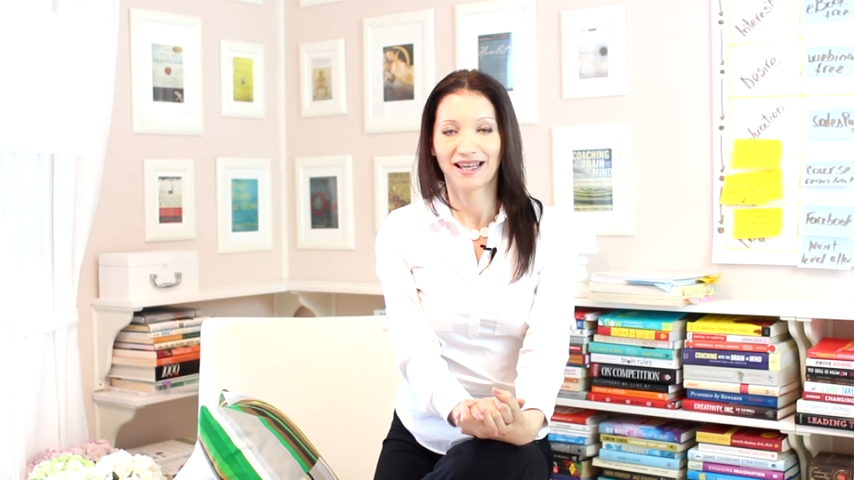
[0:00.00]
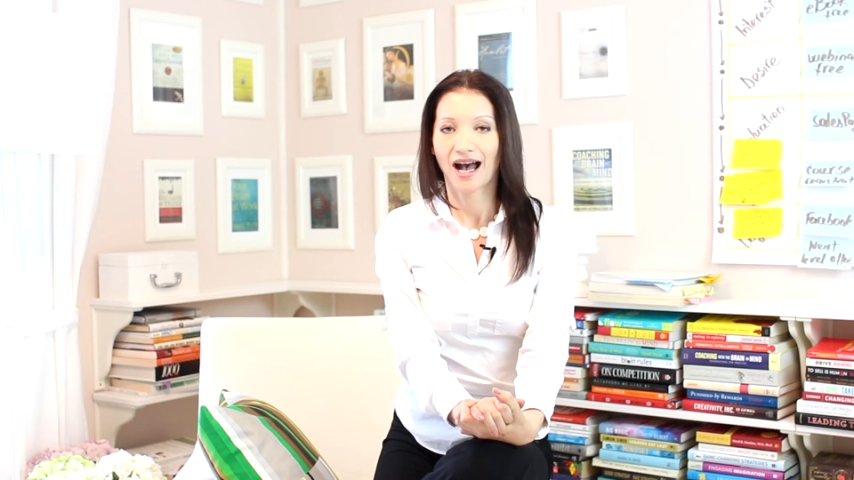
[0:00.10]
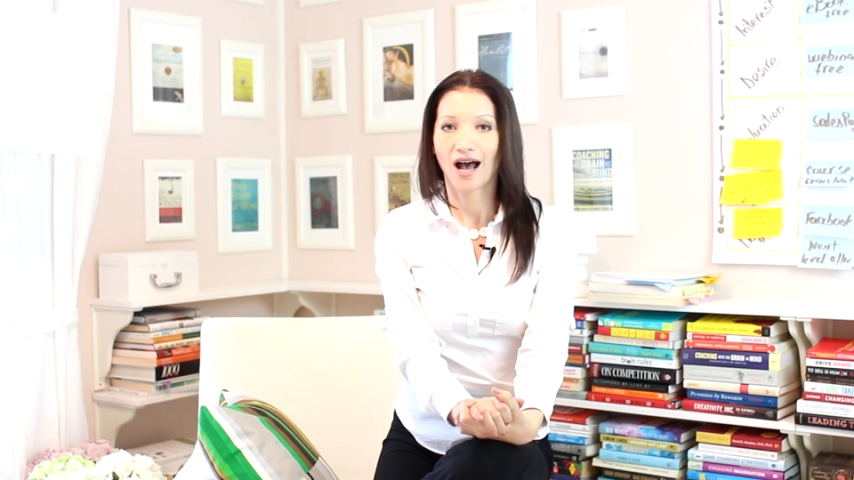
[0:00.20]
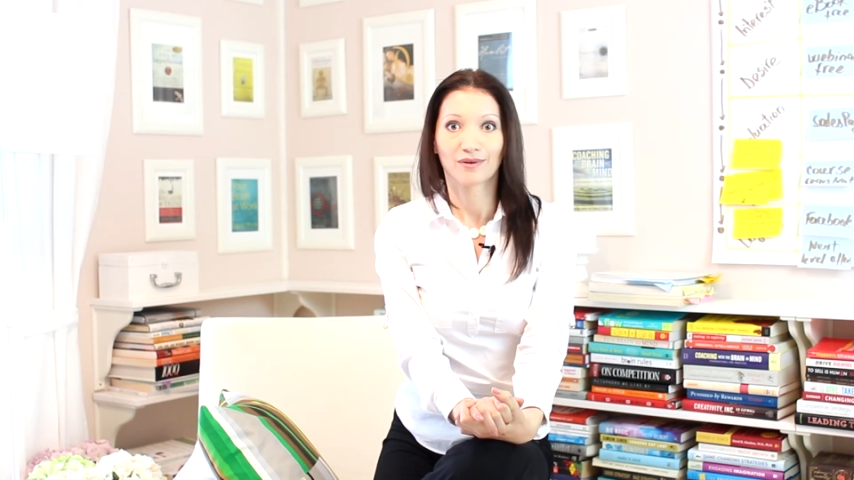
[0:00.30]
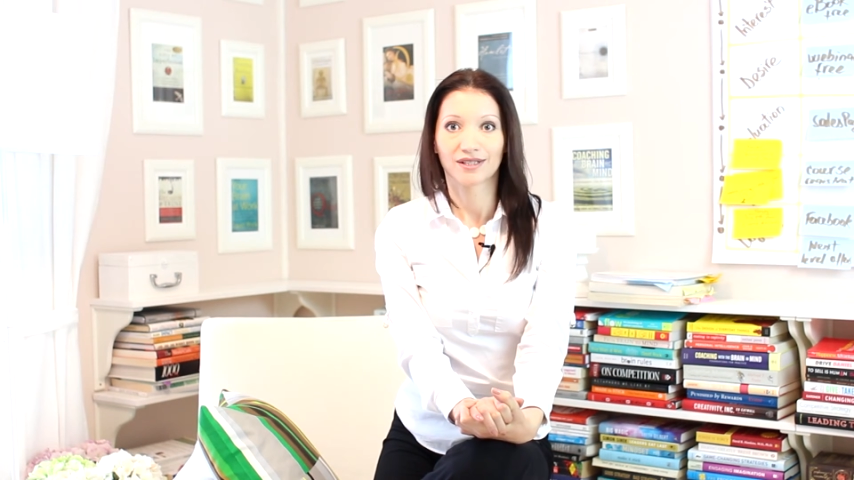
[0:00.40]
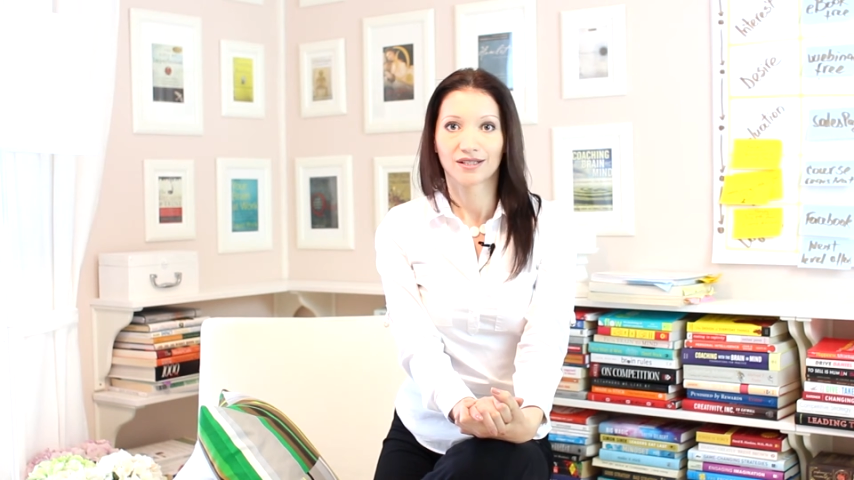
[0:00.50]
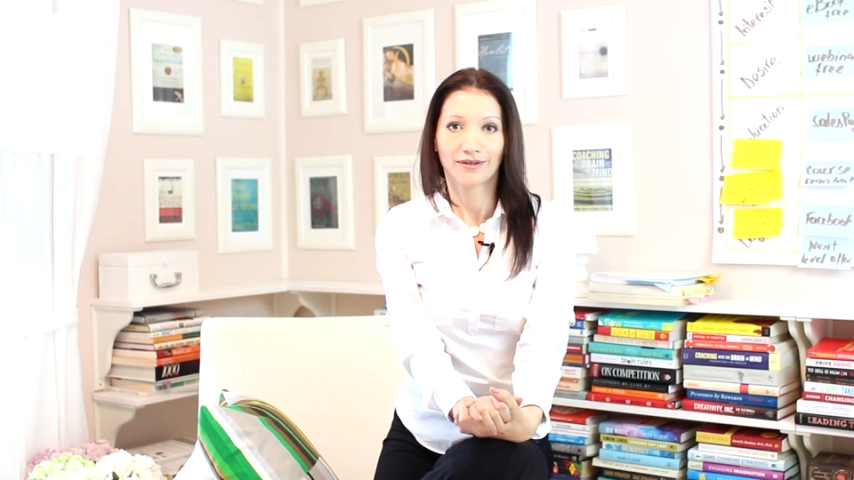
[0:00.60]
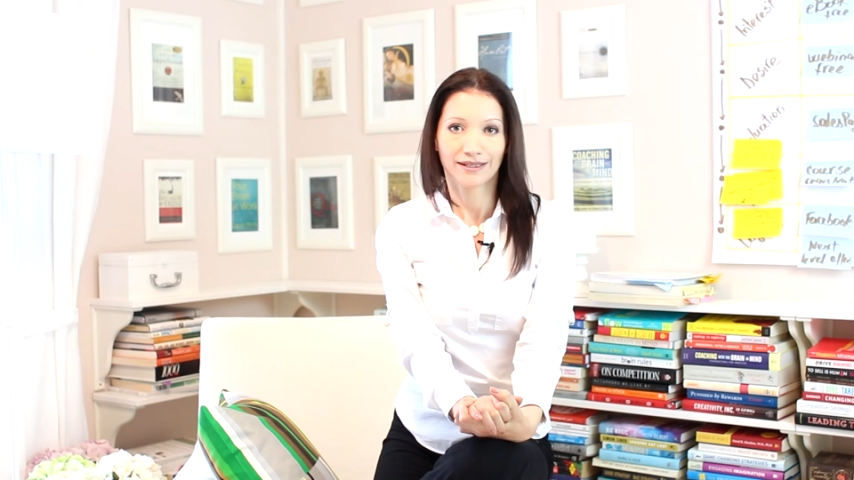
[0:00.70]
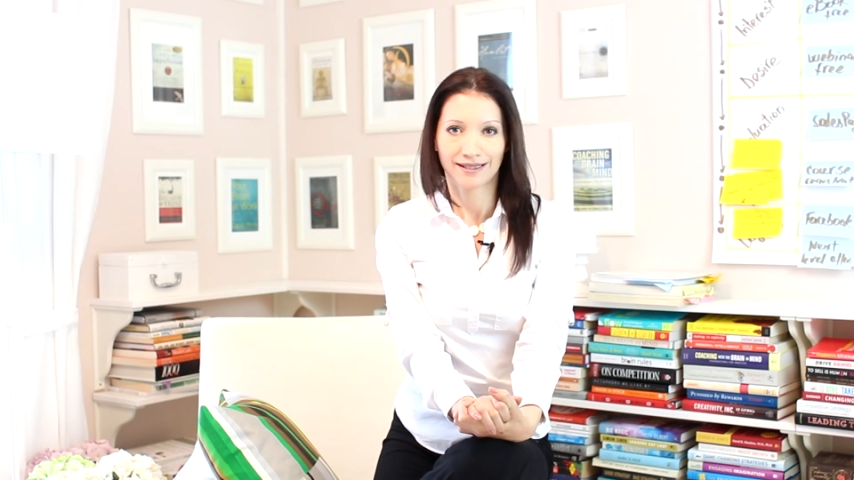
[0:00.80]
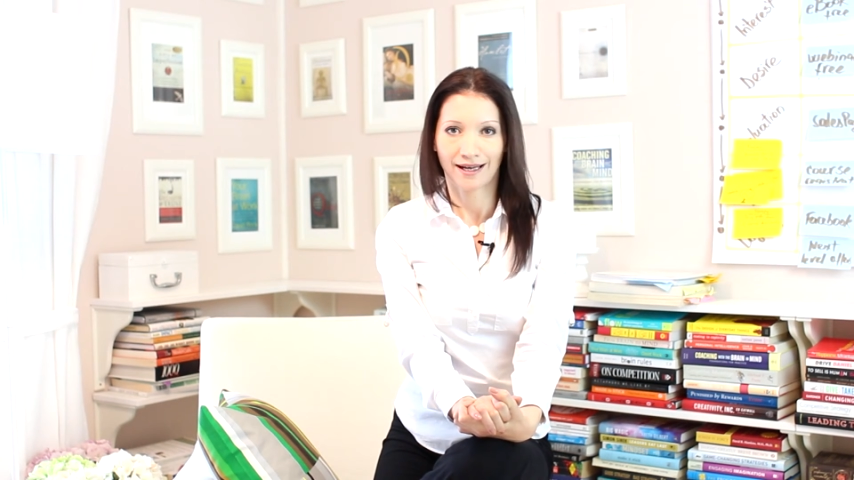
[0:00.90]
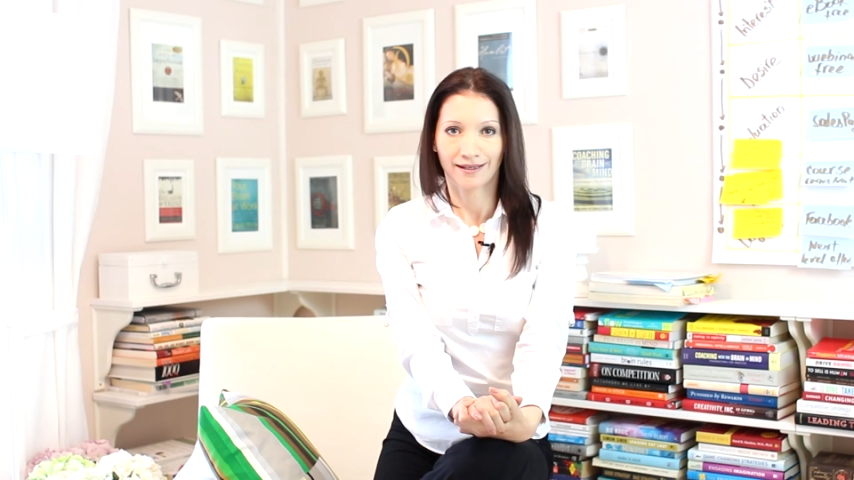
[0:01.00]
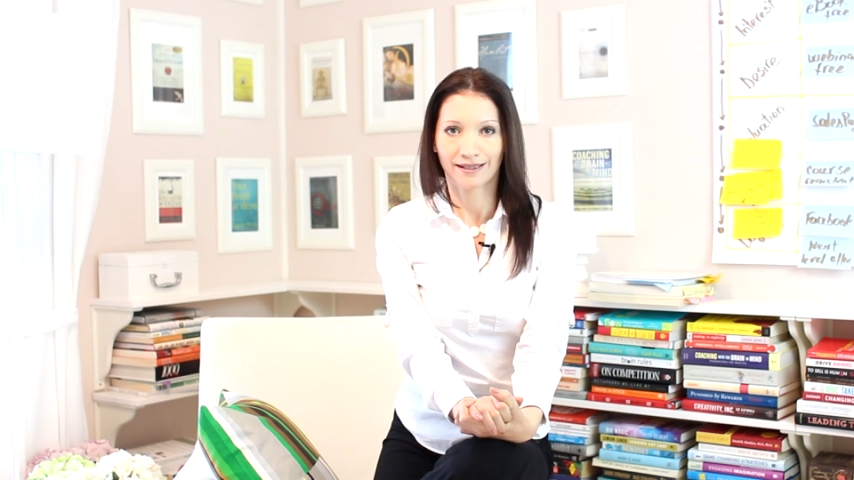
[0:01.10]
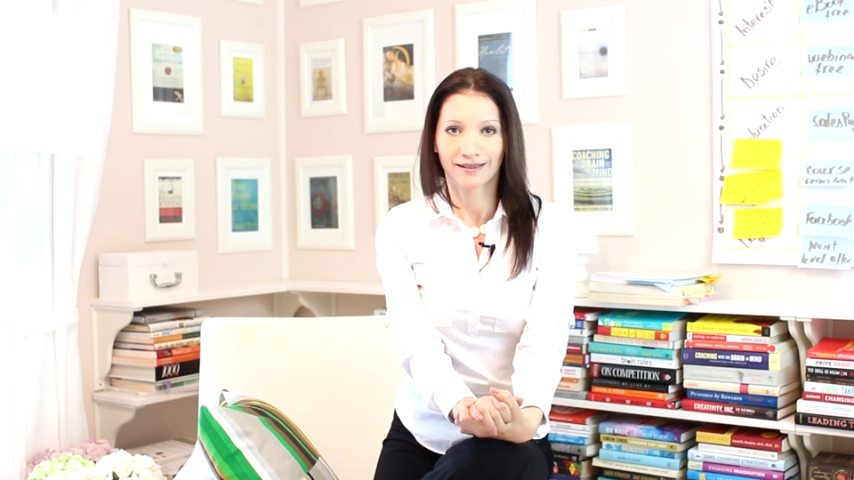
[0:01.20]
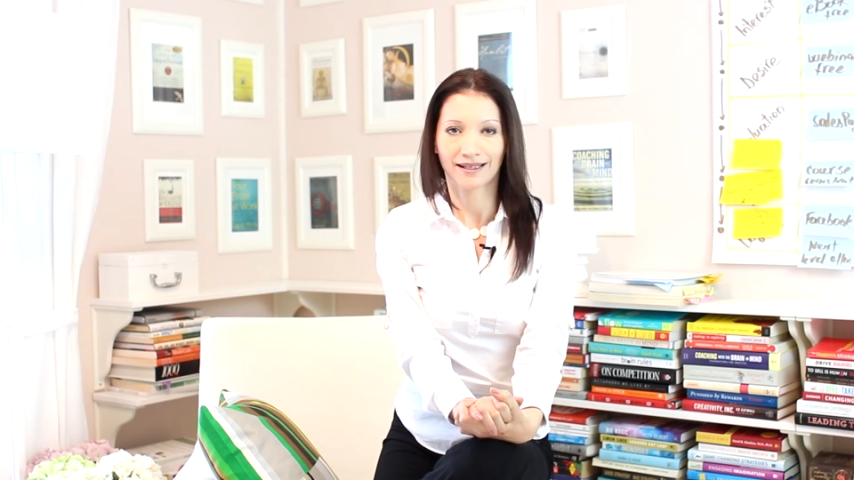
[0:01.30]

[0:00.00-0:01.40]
I was so excited